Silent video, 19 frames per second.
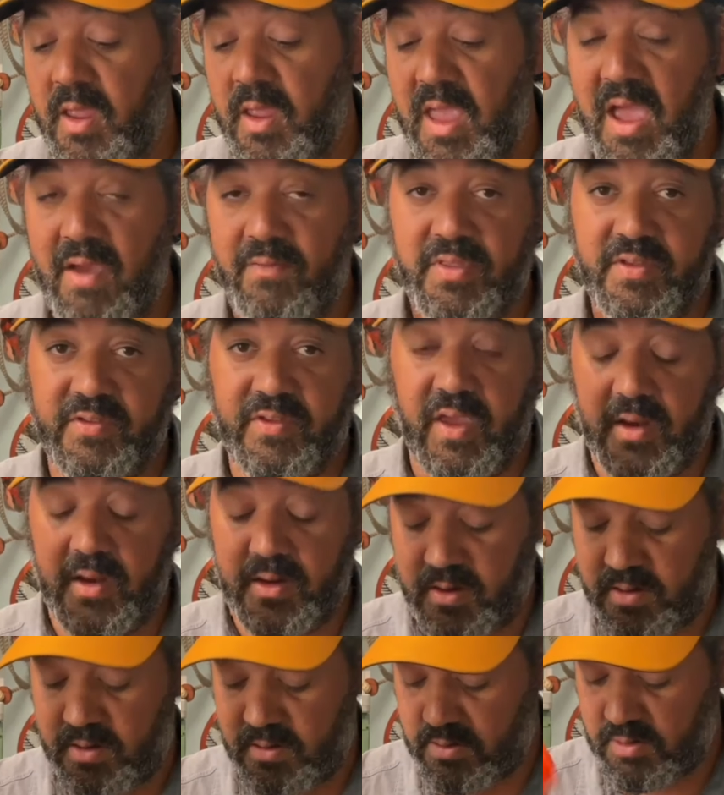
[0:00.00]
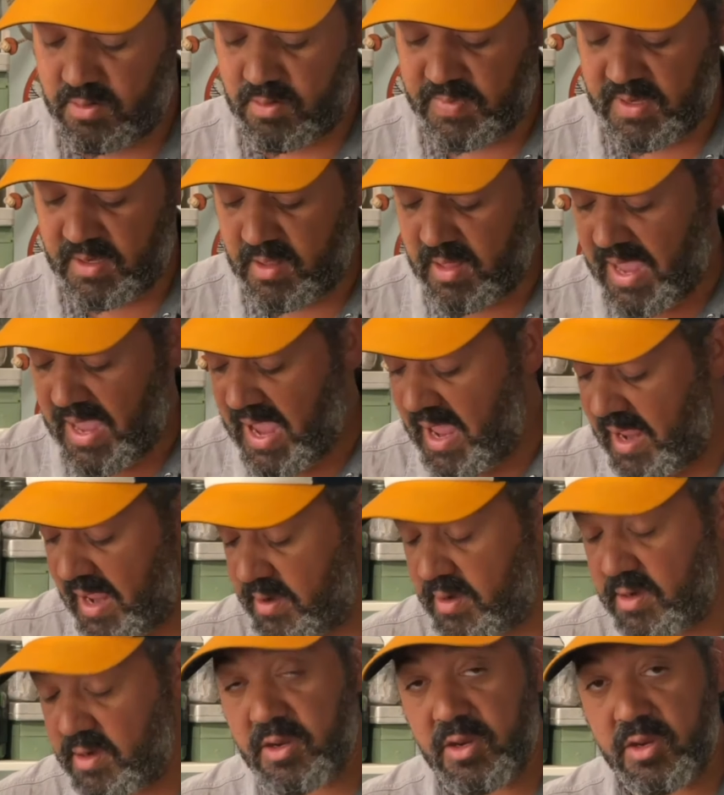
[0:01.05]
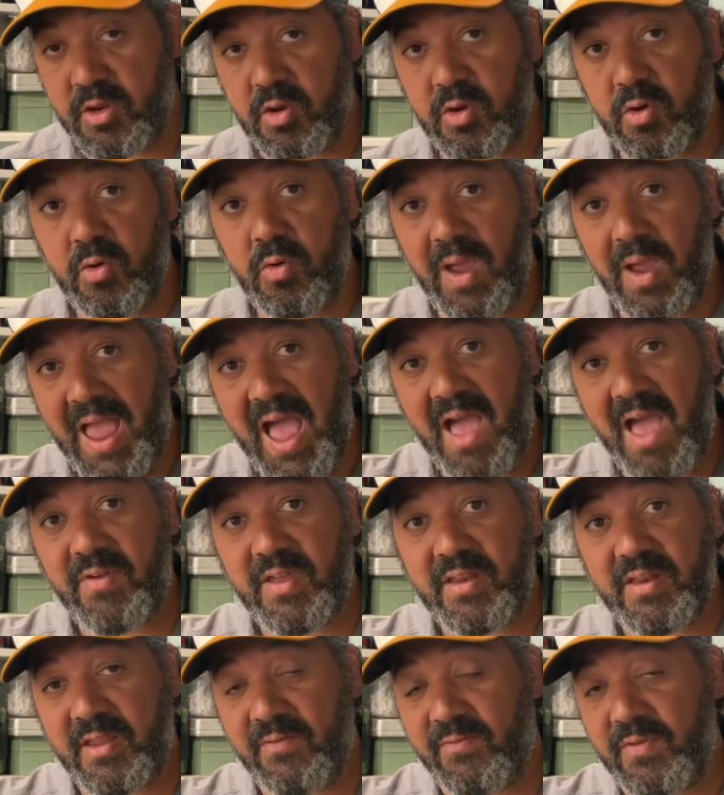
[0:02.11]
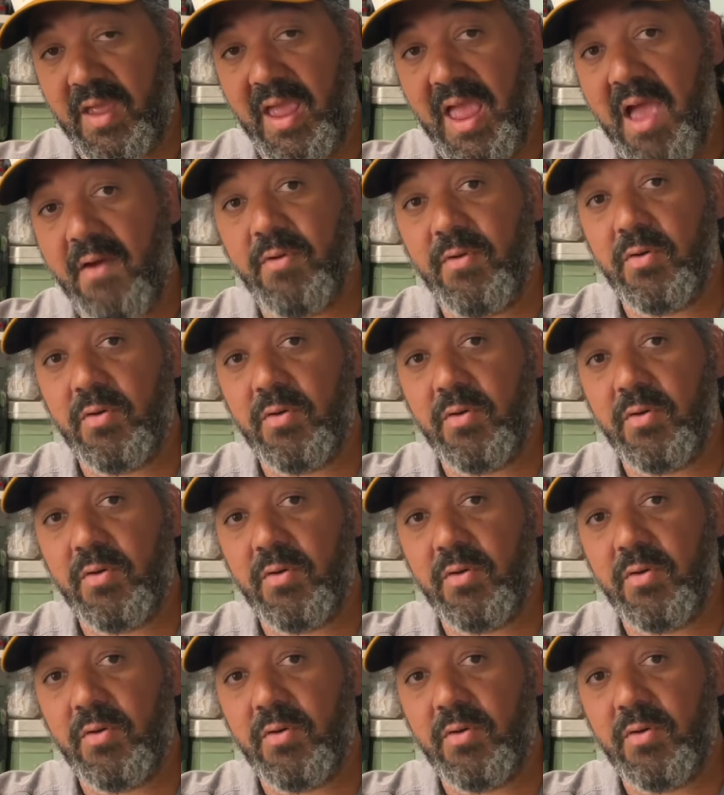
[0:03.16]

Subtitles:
Having this handy, you'll be glad you have it if you ever